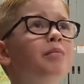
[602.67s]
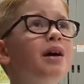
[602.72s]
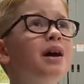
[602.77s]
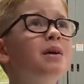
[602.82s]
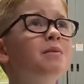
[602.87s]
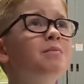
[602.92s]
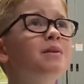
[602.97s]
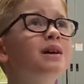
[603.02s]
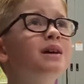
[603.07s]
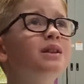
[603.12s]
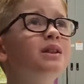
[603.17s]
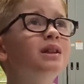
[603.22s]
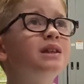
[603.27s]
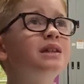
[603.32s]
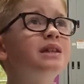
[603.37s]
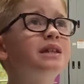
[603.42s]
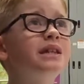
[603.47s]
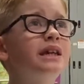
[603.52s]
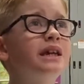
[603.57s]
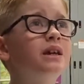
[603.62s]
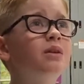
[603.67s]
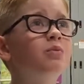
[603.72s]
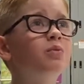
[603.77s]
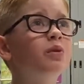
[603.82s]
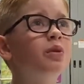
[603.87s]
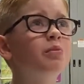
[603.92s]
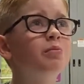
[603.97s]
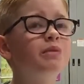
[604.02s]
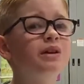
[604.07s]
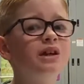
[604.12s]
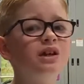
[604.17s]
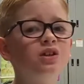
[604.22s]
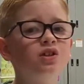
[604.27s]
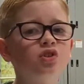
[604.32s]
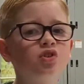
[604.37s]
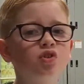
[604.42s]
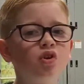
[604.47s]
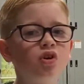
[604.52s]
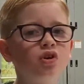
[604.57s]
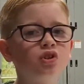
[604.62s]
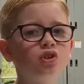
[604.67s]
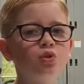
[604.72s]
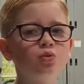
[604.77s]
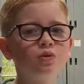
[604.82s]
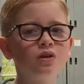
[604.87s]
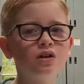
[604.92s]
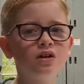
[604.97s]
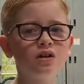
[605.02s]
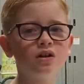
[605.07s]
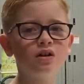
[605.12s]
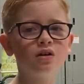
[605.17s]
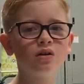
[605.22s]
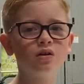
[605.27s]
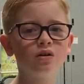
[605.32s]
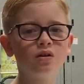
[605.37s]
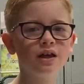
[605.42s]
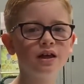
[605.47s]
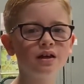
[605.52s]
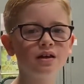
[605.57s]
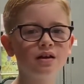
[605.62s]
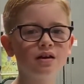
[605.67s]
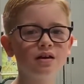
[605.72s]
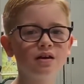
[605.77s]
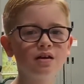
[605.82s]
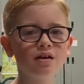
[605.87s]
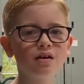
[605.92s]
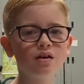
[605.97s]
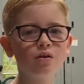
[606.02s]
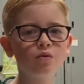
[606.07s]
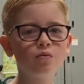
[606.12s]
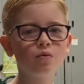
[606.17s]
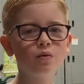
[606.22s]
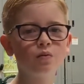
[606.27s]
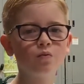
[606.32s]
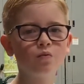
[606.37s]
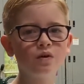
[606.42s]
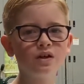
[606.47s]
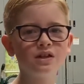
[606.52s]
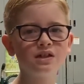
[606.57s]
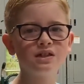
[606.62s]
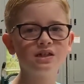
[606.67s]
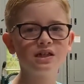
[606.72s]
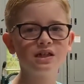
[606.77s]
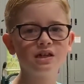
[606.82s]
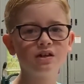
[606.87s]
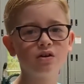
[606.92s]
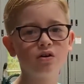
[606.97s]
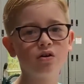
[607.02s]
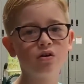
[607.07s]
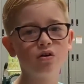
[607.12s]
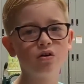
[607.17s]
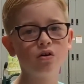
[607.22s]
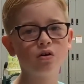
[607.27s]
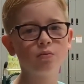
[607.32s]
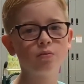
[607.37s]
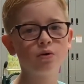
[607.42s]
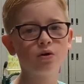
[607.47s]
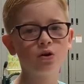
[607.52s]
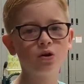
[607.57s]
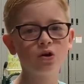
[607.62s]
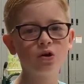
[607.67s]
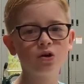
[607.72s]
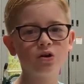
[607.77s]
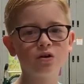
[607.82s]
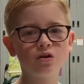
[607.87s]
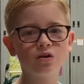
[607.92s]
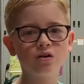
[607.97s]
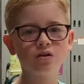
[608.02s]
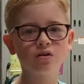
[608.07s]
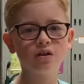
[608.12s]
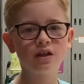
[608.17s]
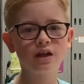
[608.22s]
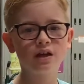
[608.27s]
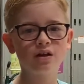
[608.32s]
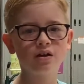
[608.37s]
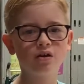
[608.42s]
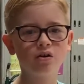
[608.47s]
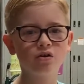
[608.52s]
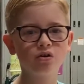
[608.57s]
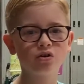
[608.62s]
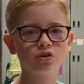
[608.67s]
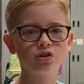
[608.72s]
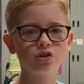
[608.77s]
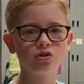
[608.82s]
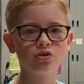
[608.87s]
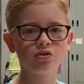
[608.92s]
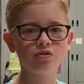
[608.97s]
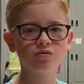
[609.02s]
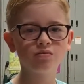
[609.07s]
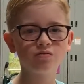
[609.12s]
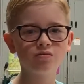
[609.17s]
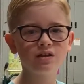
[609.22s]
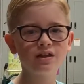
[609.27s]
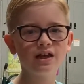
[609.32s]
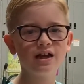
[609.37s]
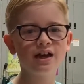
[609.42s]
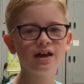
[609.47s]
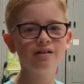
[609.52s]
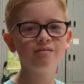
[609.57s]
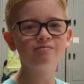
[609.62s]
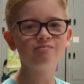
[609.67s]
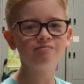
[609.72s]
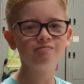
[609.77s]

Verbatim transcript: maybe the scene with me and Joshua, like when we sing our part. Alone in the Universe? Yeah.